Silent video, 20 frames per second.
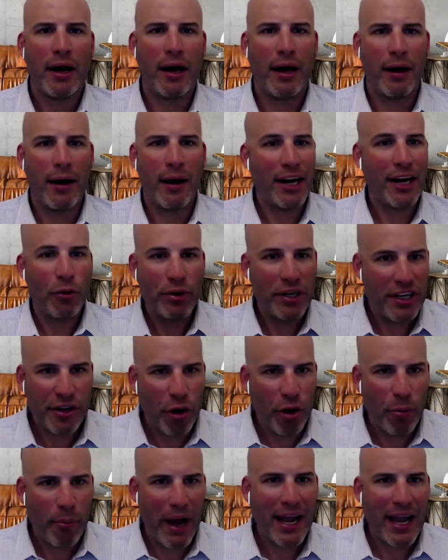I don't need to
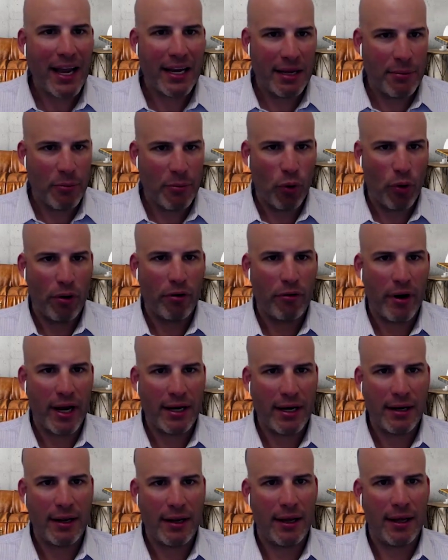go buy anymore,
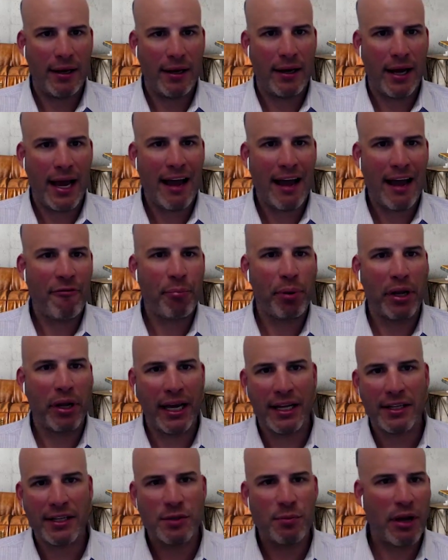right? And I have
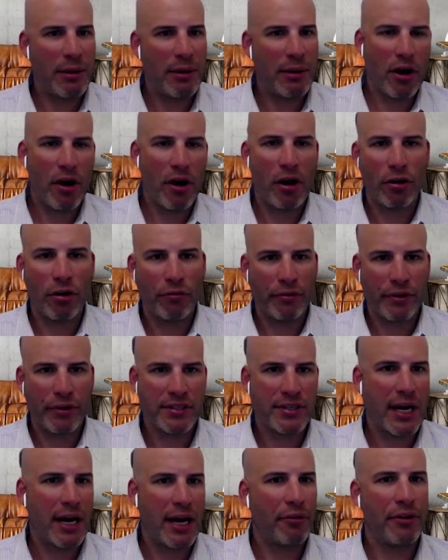plants maybe all over the
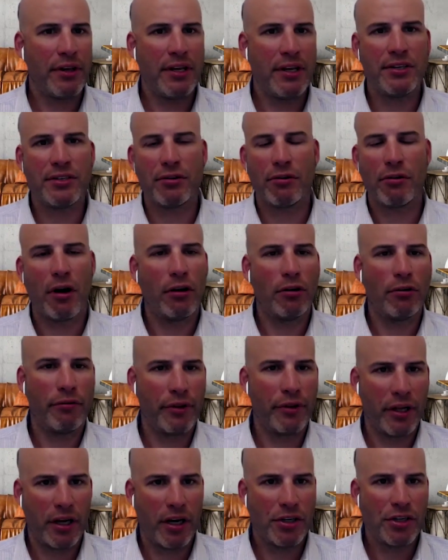Southeast or all
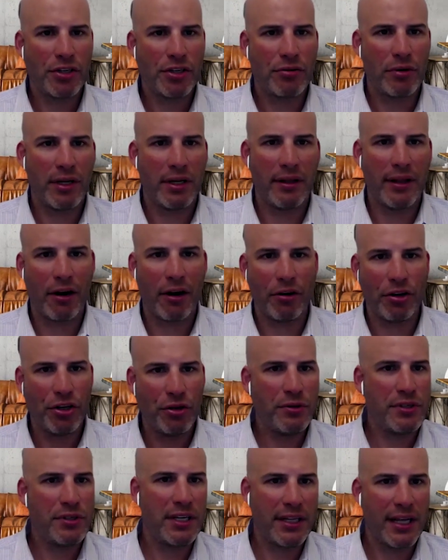over the country that are
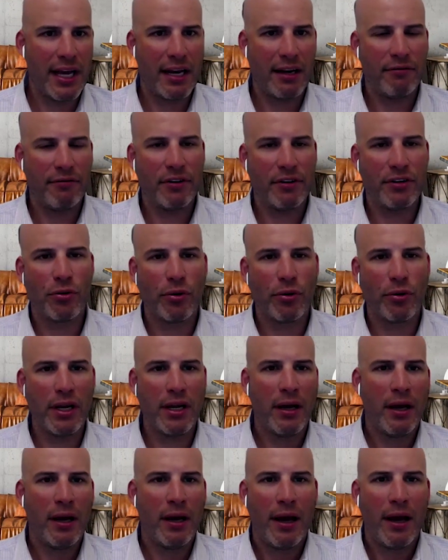using that inventory.
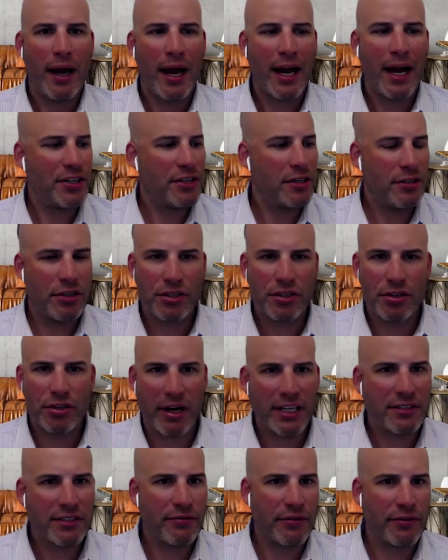I should just
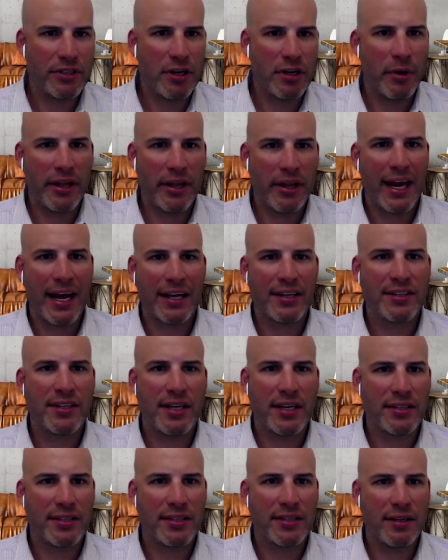transfer some of that
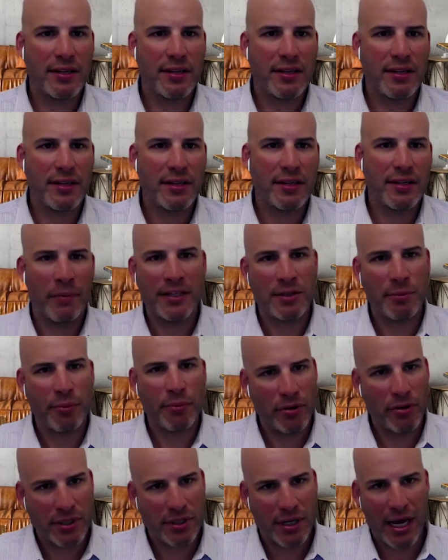excess to them as
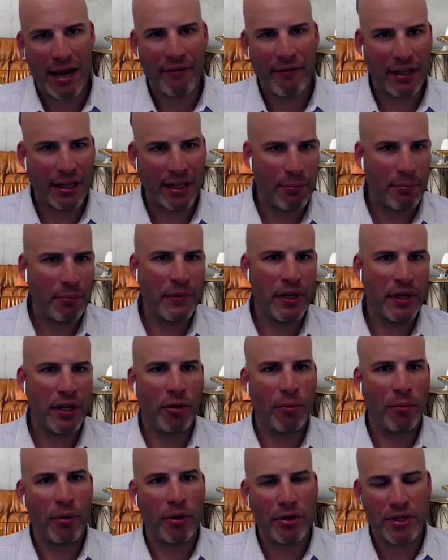opposed to having them,
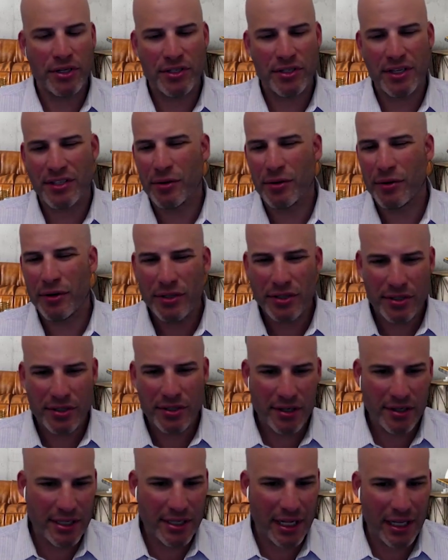purchase it. So there's
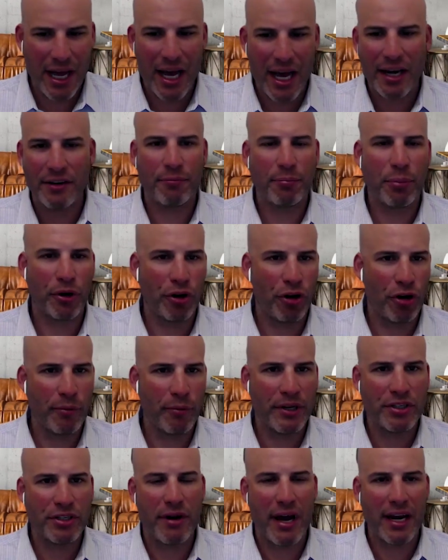a lot of
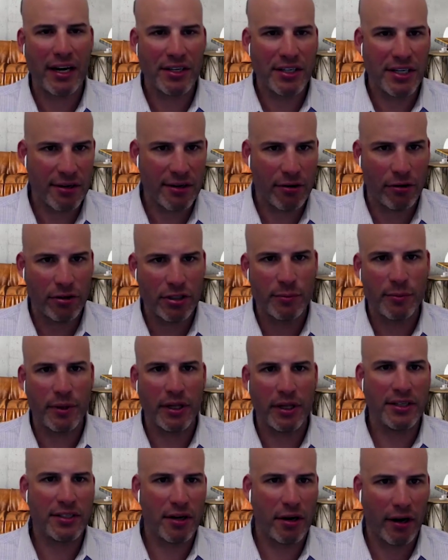procurement strategies that
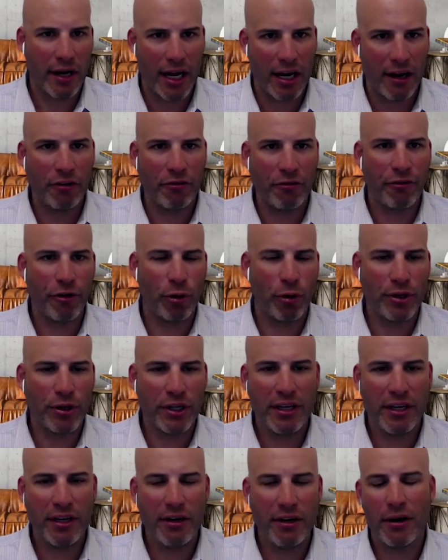ultimately start kind of
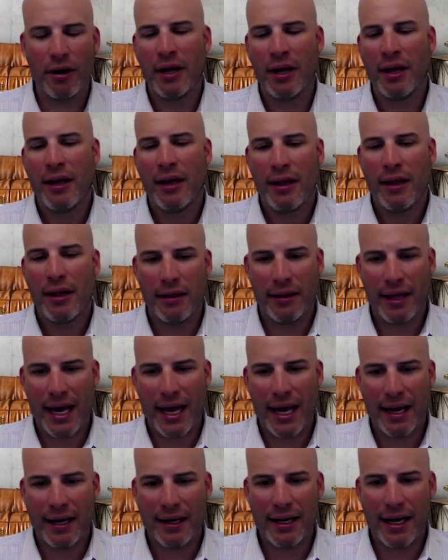unfolding here
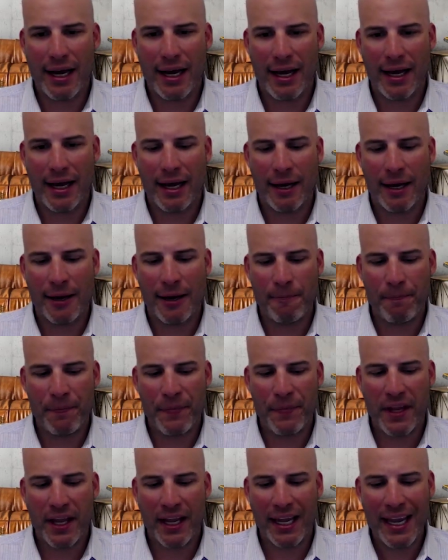that,
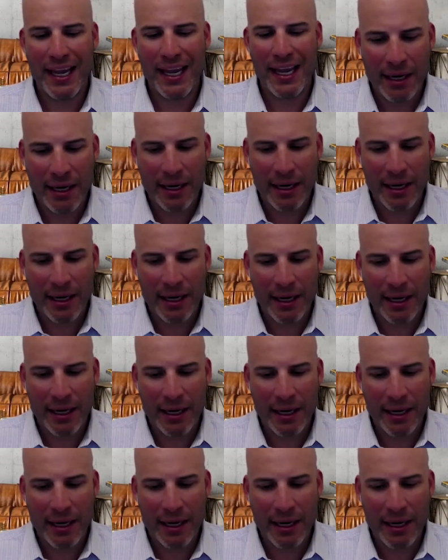again, kind
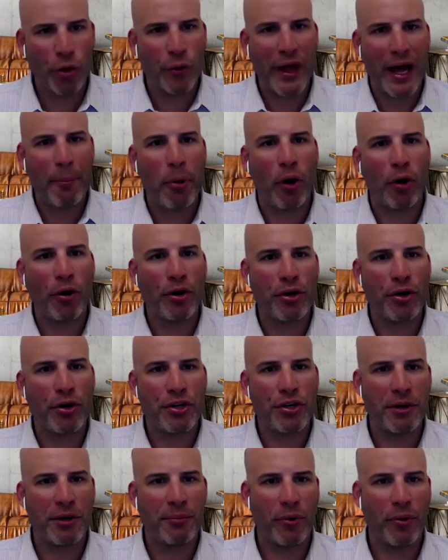of show that
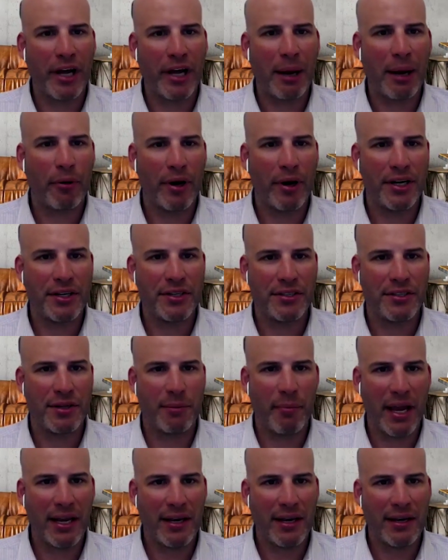partnership with operations
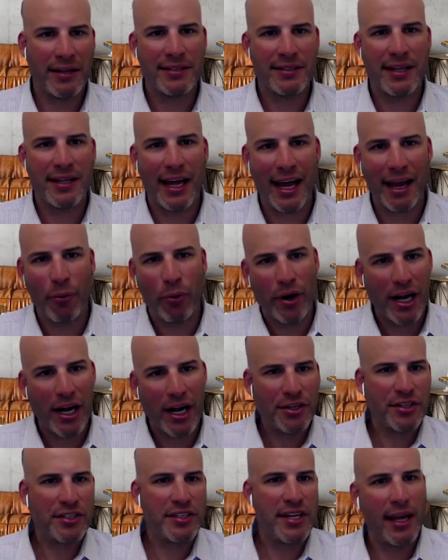and maintenance that, hey, we're
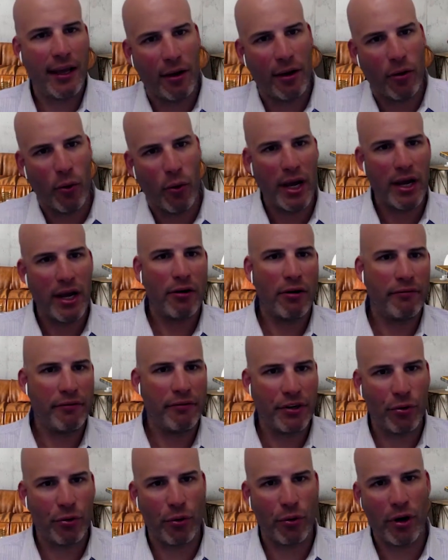not just taking away your
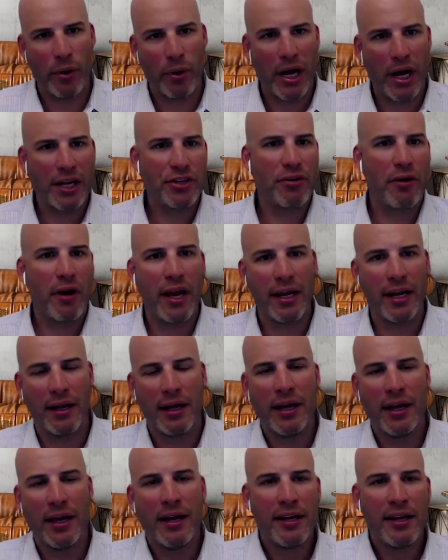inventory. We're not trying
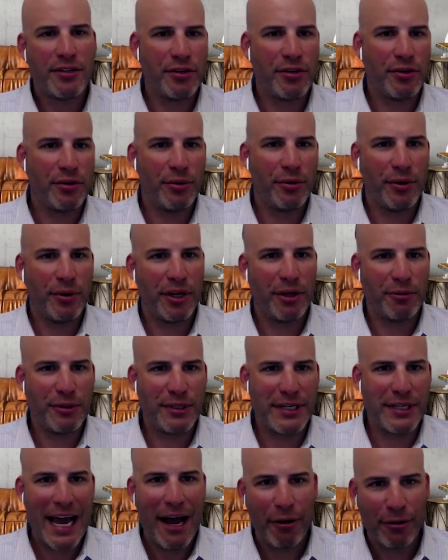to,
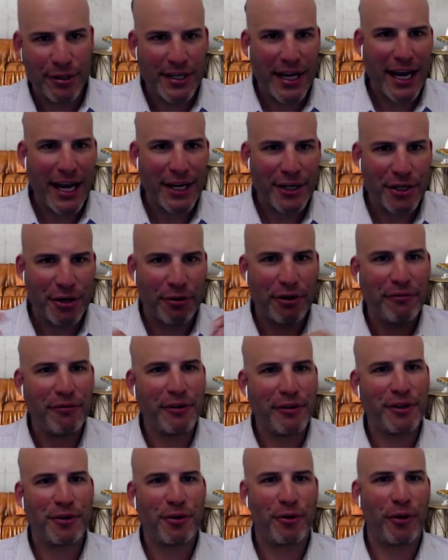downsize your
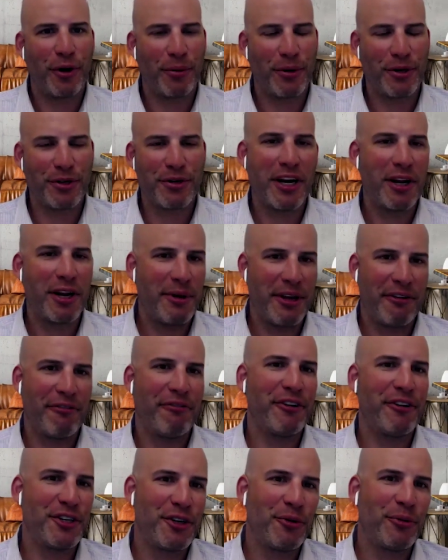inventory. We're trying to be
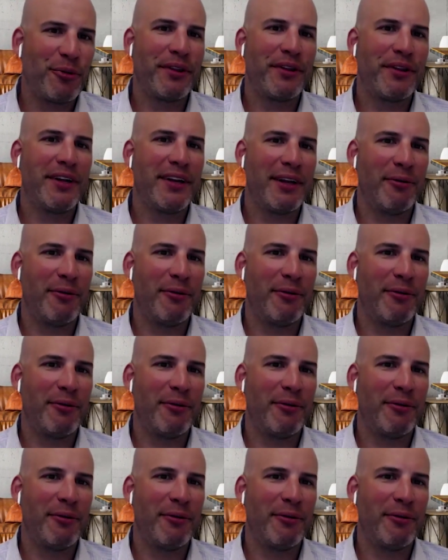efficient with it.